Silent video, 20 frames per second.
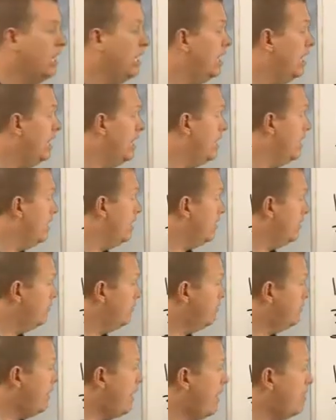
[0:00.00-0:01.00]
and the
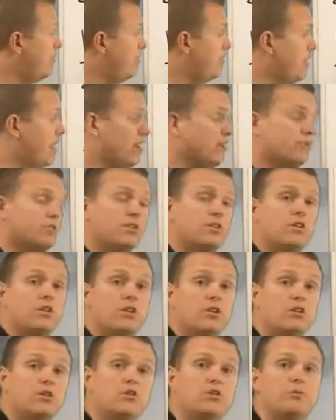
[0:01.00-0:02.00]
5000
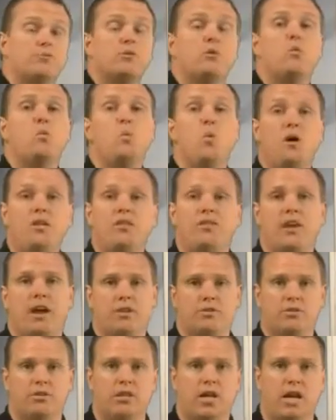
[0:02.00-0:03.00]
goes up to
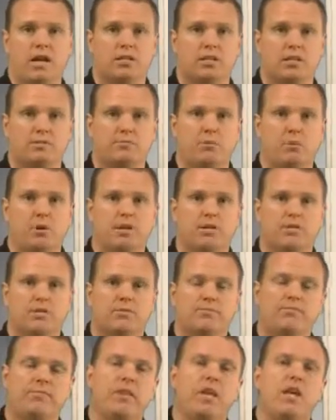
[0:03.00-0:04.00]
1000 access points.